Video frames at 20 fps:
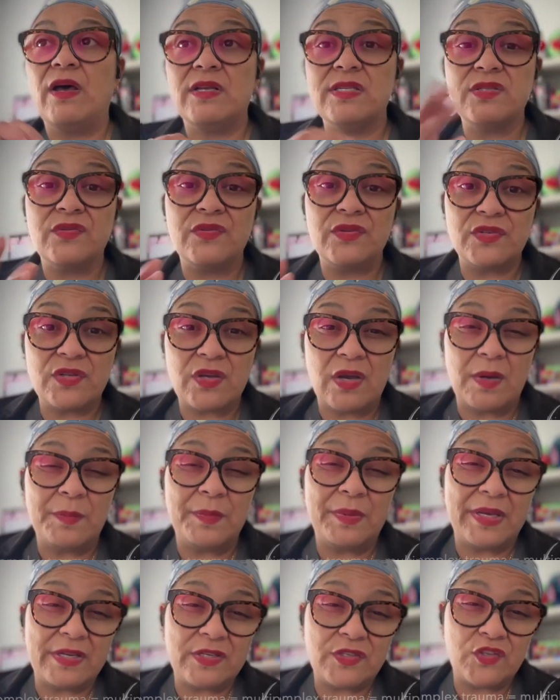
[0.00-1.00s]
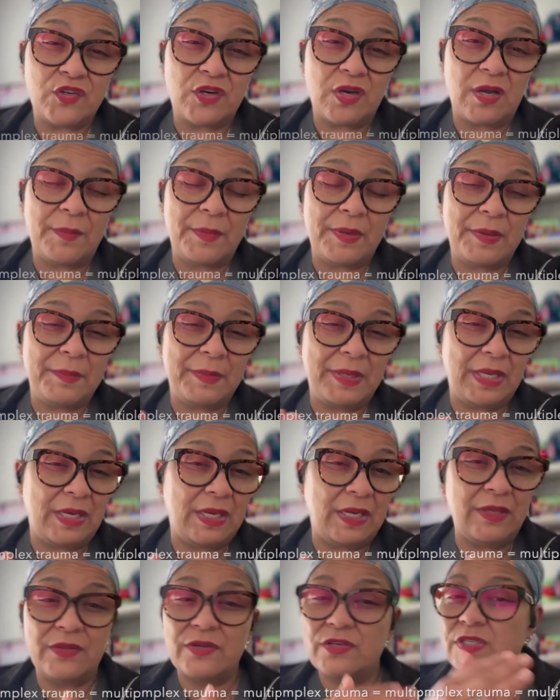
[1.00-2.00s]
Also, there's complex trauma,
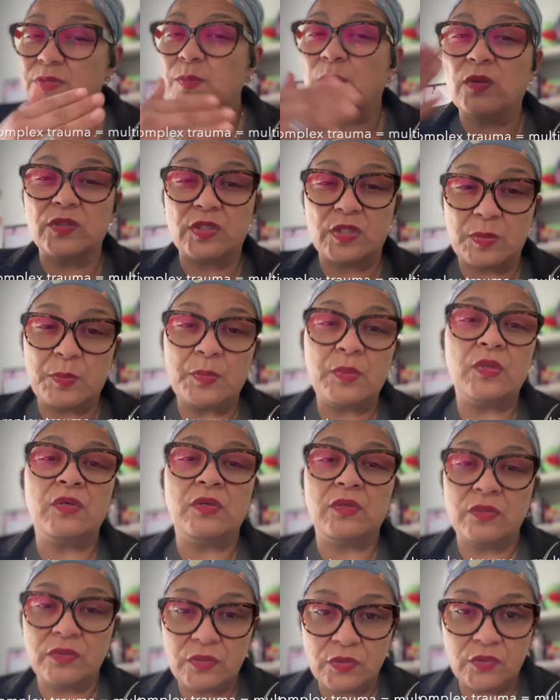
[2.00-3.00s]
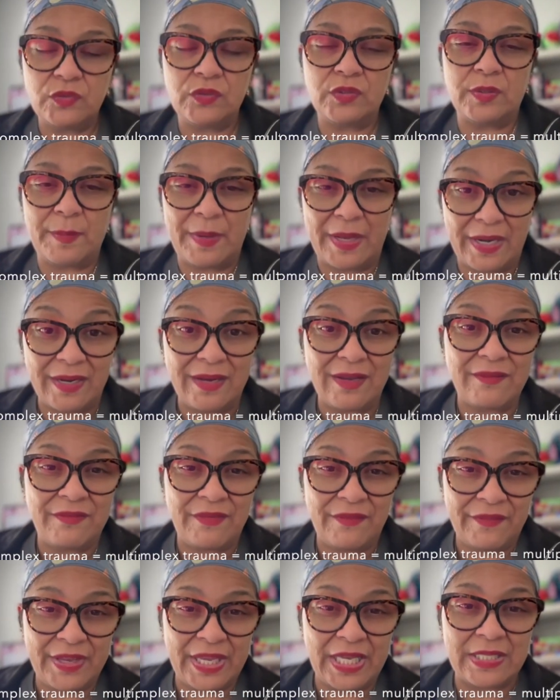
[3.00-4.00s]
meaning there's multiple traumatic
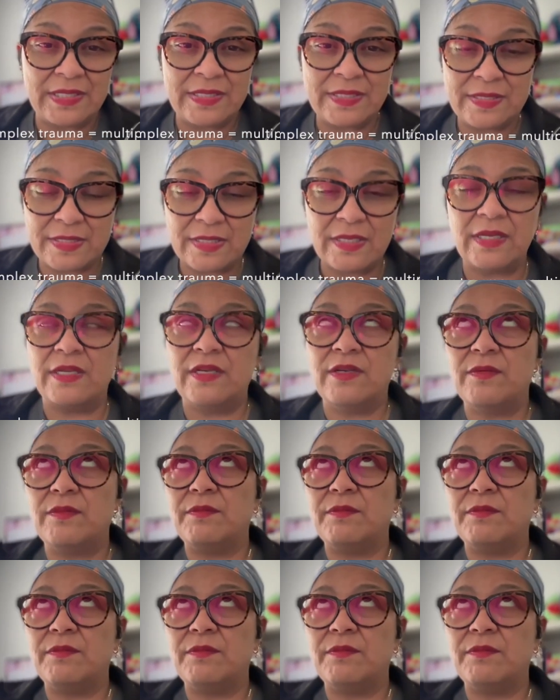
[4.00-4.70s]
events.